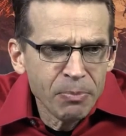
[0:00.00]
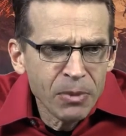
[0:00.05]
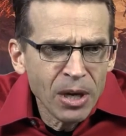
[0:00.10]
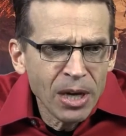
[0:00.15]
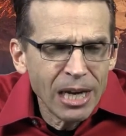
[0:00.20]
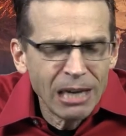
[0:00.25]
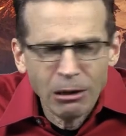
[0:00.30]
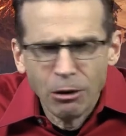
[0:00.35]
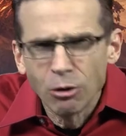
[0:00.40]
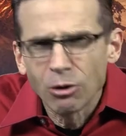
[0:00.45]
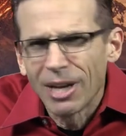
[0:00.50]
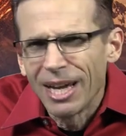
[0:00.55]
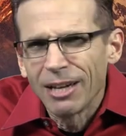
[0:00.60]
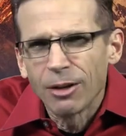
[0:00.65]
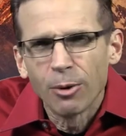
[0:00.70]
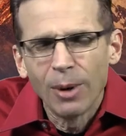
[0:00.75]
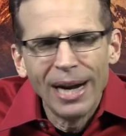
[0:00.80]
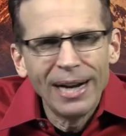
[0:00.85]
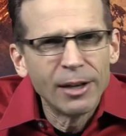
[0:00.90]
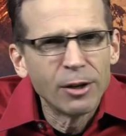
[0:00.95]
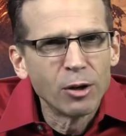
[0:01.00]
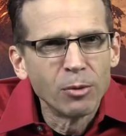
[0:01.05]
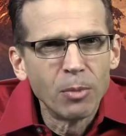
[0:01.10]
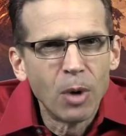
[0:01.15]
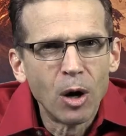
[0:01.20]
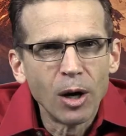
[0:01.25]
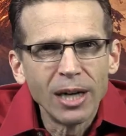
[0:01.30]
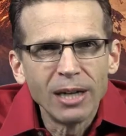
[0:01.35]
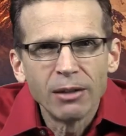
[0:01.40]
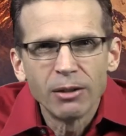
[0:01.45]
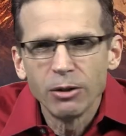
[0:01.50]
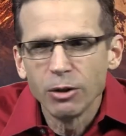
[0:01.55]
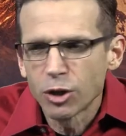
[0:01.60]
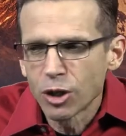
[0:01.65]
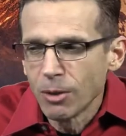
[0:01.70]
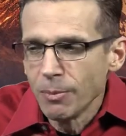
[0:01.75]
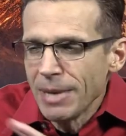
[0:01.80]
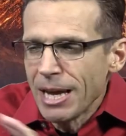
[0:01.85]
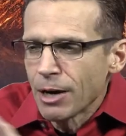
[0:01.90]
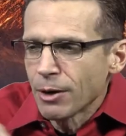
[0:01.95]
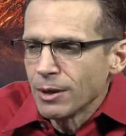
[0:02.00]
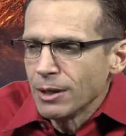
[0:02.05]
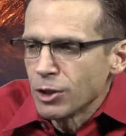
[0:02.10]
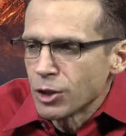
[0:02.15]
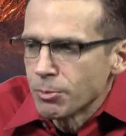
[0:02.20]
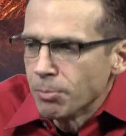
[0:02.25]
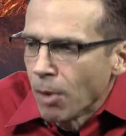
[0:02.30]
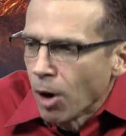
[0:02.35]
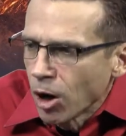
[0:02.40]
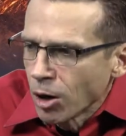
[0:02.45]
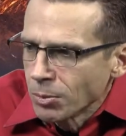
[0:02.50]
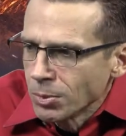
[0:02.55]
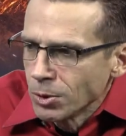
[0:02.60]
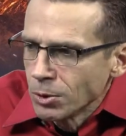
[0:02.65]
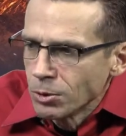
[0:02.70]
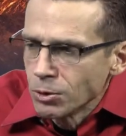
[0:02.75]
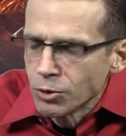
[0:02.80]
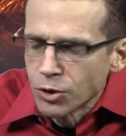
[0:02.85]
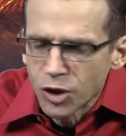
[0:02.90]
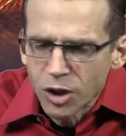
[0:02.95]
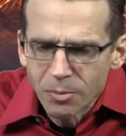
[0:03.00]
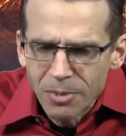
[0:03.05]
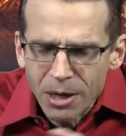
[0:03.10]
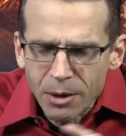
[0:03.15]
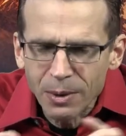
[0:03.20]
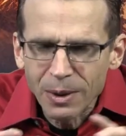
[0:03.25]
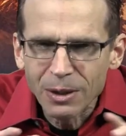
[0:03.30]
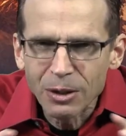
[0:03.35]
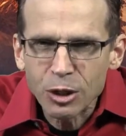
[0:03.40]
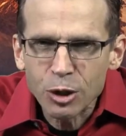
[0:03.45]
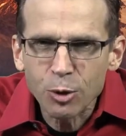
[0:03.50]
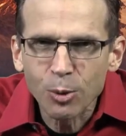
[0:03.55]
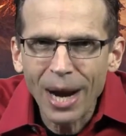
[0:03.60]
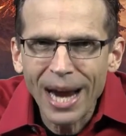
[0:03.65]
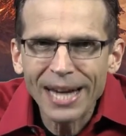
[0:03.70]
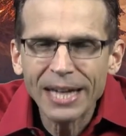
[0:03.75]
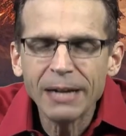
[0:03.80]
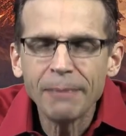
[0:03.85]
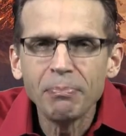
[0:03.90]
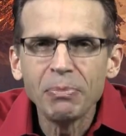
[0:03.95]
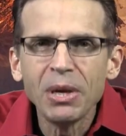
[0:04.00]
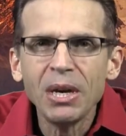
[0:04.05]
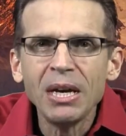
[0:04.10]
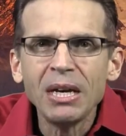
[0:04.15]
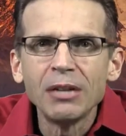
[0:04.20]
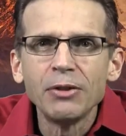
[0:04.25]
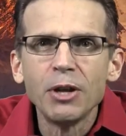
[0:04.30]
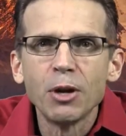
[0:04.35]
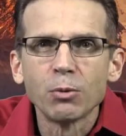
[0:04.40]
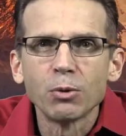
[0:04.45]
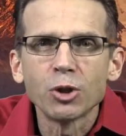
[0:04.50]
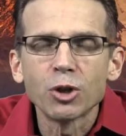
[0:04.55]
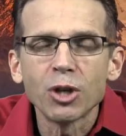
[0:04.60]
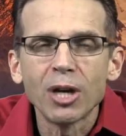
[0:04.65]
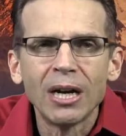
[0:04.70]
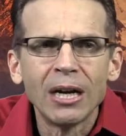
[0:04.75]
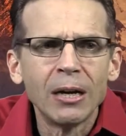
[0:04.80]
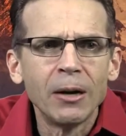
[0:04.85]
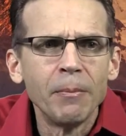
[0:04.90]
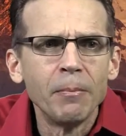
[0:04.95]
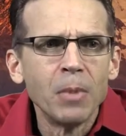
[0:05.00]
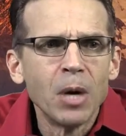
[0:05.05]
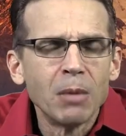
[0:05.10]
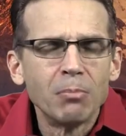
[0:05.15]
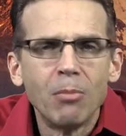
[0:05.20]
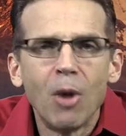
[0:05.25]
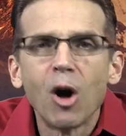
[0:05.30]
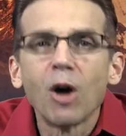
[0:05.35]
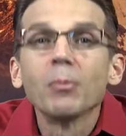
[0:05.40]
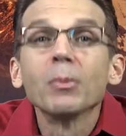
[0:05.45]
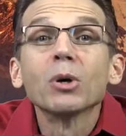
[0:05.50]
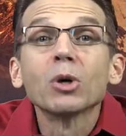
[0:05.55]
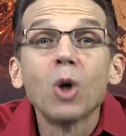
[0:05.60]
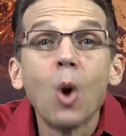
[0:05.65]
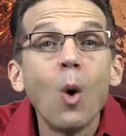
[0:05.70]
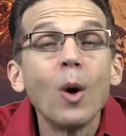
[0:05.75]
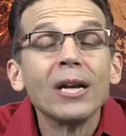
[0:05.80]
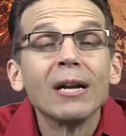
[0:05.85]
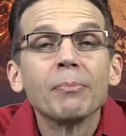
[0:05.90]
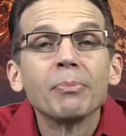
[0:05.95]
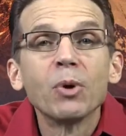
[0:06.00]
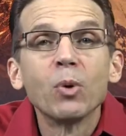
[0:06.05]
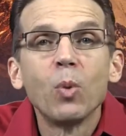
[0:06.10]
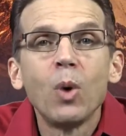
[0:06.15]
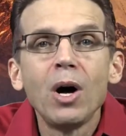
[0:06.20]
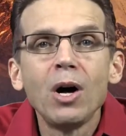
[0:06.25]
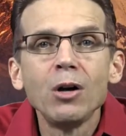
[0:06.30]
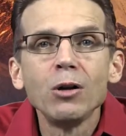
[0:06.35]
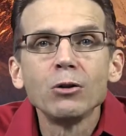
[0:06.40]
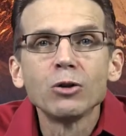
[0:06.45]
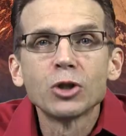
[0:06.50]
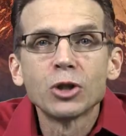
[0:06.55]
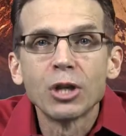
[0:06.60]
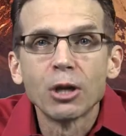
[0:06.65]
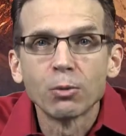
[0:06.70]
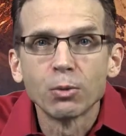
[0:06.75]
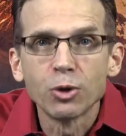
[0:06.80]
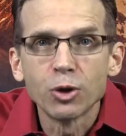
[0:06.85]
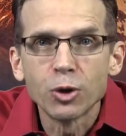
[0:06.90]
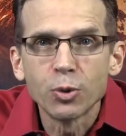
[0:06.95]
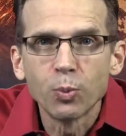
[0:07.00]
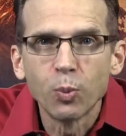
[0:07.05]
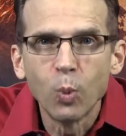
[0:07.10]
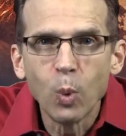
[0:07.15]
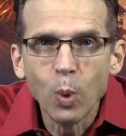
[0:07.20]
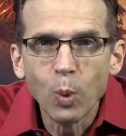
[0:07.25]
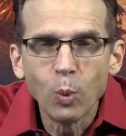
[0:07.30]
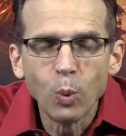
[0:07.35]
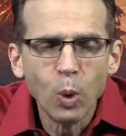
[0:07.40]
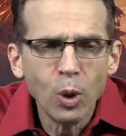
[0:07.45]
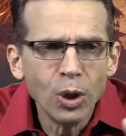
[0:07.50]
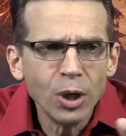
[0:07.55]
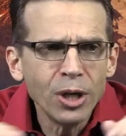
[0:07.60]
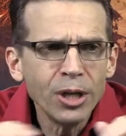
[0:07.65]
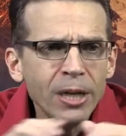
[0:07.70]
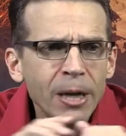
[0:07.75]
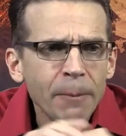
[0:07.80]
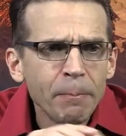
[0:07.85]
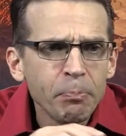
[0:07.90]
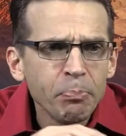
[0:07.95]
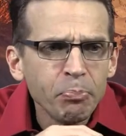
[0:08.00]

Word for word: It looked like granite or mar- some areas marble, some areas granite. There was uh, marble going up the walls. There was w- wood.